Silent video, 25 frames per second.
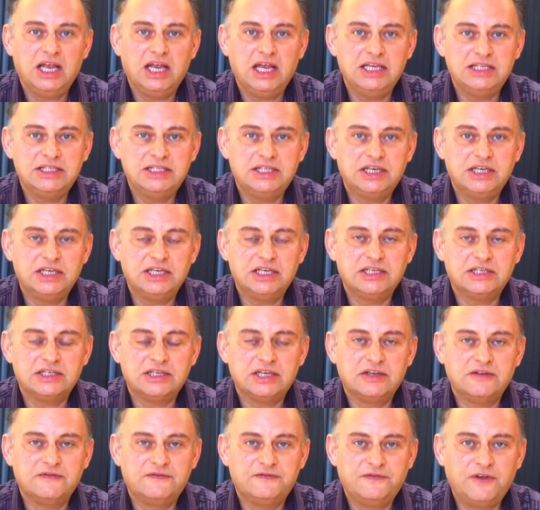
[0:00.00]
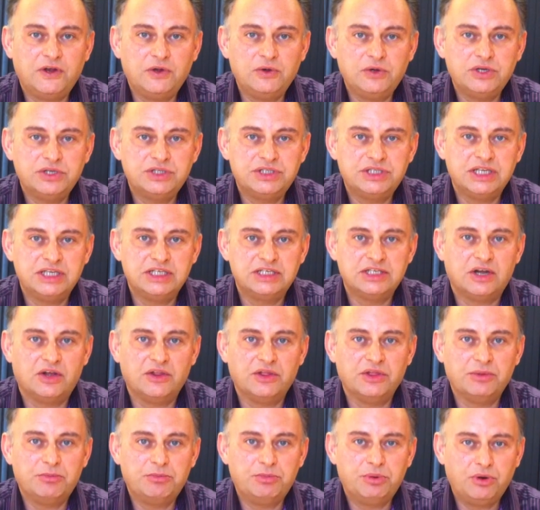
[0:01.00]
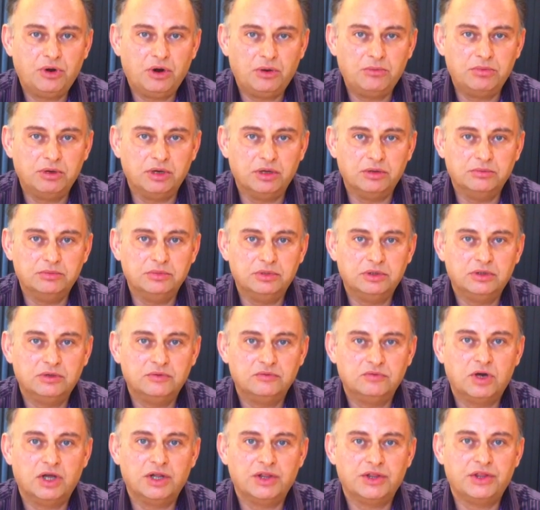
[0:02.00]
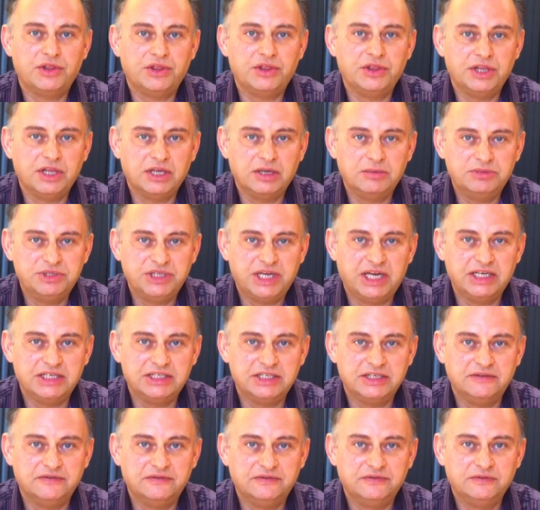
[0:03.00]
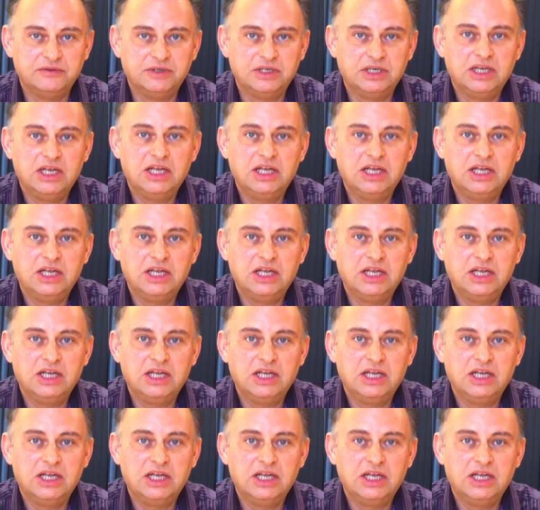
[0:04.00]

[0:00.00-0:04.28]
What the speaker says: is that it focuses on the problem rather than the objective.